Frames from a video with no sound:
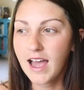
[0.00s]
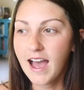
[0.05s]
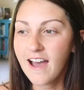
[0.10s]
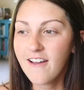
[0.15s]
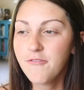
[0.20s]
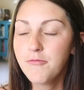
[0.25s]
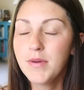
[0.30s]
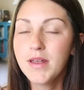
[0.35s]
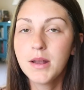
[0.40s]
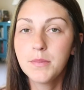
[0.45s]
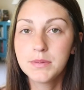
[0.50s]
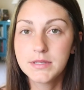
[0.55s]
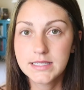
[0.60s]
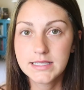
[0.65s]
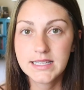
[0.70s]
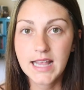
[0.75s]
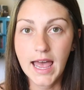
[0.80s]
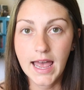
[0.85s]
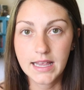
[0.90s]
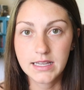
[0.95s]
I've been
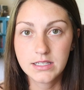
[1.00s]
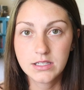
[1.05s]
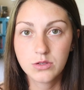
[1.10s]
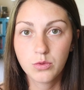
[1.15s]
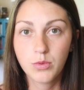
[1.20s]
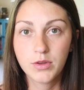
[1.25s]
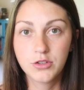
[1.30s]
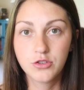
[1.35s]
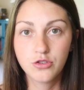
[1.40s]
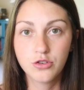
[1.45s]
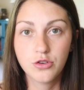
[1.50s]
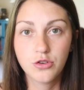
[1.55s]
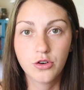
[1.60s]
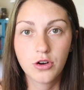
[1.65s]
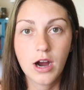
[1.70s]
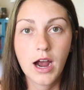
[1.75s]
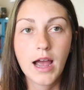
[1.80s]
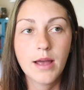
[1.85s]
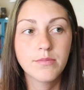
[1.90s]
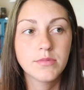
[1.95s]
obsessed with true
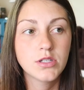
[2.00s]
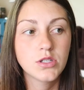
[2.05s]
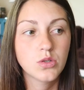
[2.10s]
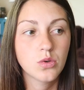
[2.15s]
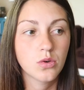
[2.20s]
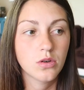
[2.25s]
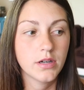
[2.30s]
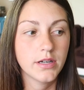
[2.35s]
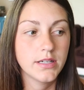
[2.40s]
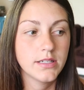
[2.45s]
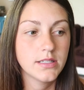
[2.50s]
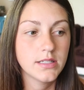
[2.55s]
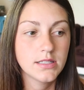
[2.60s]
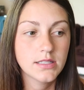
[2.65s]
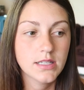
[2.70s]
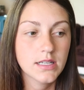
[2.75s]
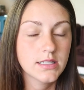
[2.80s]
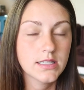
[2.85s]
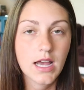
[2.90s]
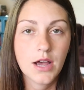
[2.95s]
crime stories
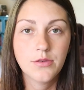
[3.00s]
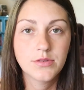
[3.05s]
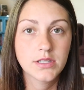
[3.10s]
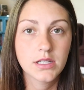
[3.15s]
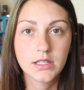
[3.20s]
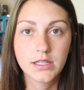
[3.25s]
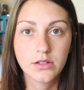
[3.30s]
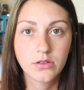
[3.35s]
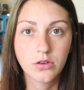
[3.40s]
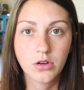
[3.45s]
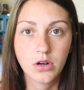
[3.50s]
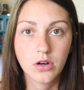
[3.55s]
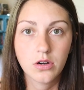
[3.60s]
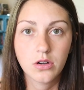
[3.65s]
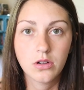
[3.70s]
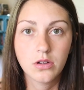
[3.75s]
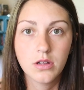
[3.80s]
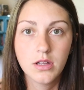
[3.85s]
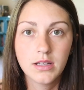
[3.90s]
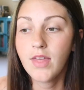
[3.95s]
since I was a little
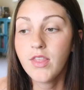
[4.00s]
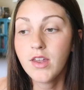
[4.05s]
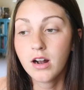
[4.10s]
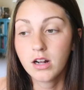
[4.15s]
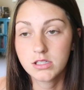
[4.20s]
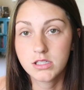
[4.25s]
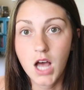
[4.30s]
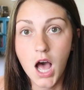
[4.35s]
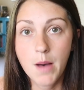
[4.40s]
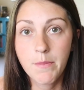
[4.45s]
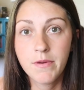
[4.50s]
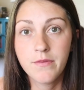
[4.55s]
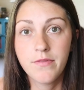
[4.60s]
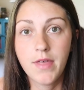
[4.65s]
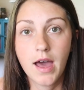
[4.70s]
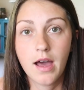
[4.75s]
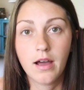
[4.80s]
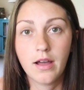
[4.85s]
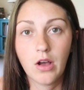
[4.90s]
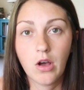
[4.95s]
girl. And then on top of
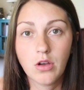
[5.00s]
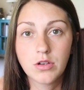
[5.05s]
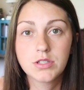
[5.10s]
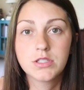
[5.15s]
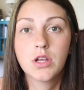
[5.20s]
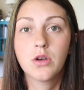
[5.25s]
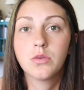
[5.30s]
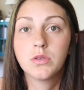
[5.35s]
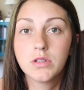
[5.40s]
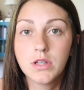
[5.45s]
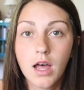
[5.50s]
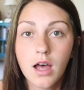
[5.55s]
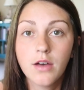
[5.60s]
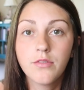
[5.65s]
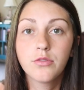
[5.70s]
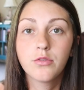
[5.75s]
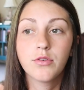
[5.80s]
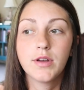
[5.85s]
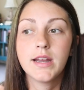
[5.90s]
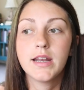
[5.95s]
that, I also
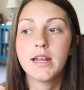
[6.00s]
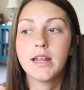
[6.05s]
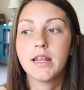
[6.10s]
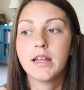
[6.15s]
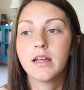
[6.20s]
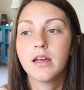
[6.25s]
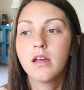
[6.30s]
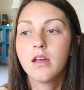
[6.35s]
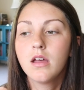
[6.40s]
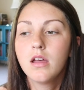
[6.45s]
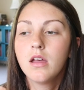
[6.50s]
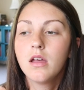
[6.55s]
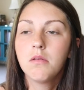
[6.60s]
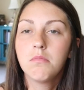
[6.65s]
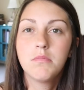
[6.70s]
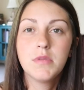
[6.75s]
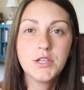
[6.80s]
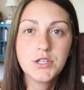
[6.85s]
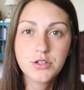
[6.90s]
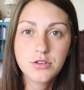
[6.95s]
love reading
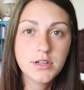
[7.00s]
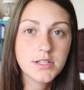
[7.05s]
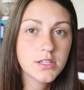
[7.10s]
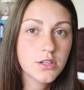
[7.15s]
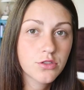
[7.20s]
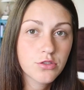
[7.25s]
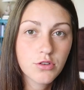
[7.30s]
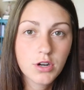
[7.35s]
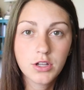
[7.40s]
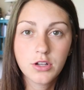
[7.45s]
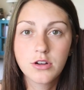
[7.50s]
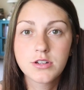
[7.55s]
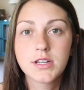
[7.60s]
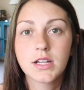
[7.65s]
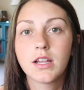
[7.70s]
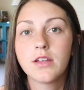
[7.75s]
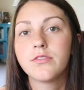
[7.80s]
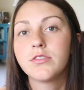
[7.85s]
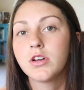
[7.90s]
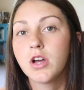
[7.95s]
mysteries and thrillers. I
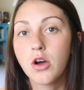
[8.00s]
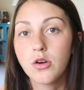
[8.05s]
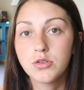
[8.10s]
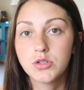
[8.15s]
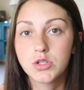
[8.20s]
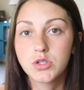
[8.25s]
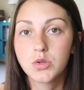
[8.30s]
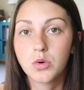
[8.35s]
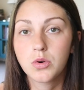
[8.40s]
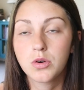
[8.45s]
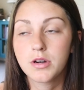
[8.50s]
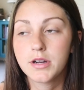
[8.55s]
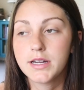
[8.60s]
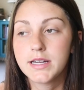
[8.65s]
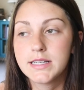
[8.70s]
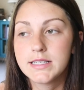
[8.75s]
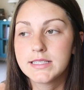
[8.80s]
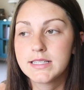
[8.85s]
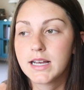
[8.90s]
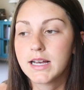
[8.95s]
love ghost
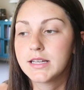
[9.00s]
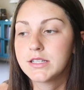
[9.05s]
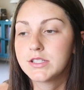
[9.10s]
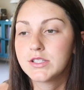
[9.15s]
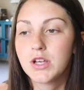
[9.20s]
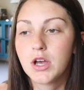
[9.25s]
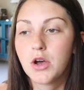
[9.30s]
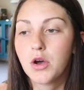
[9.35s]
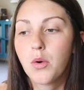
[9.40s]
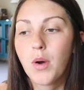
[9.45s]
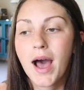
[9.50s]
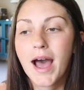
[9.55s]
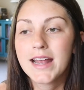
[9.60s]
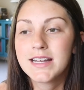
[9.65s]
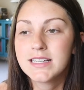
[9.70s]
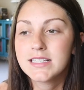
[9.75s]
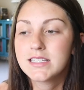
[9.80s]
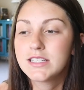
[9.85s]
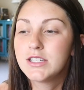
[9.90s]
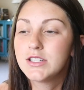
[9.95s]
stories. So I
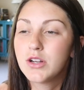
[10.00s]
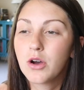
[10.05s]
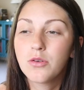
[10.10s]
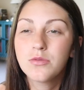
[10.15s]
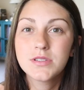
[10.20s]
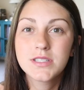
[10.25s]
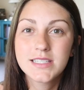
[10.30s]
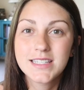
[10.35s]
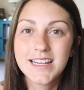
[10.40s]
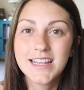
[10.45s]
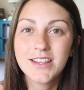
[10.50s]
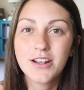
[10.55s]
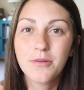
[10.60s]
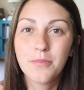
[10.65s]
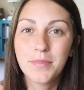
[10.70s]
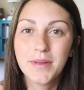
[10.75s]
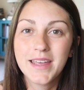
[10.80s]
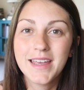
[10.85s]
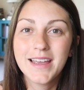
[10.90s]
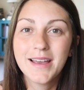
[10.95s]
just don't see there
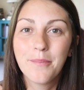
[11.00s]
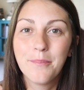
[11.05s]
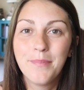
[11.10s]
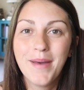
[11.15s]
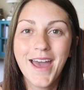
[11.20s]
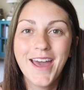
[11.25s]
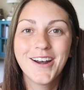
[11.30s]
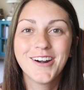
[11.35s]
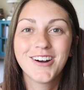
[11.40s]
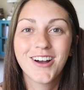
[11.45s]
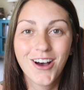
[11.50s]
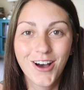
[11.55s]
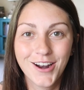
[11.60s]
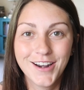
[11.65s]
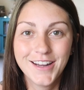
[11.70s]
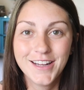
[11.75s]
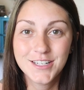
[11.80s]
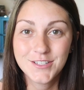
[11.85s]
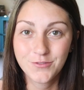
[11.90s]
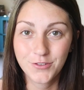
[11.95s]
being a better
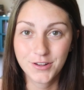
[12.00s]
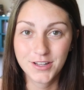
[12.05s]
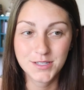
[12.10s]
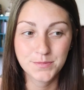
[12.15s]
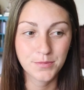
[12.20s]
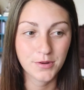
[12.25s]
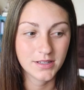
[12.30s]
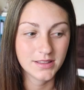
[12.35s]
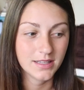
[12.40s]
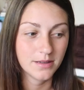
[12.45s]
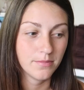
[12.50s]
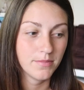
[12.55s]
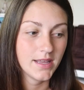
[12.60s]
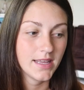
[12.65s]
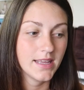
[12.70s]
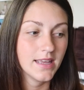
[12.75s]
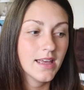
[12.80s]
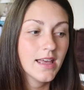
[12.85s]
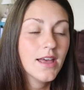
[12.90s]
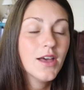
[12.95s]
audience for this book than
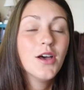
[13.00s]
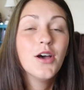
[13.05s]
me,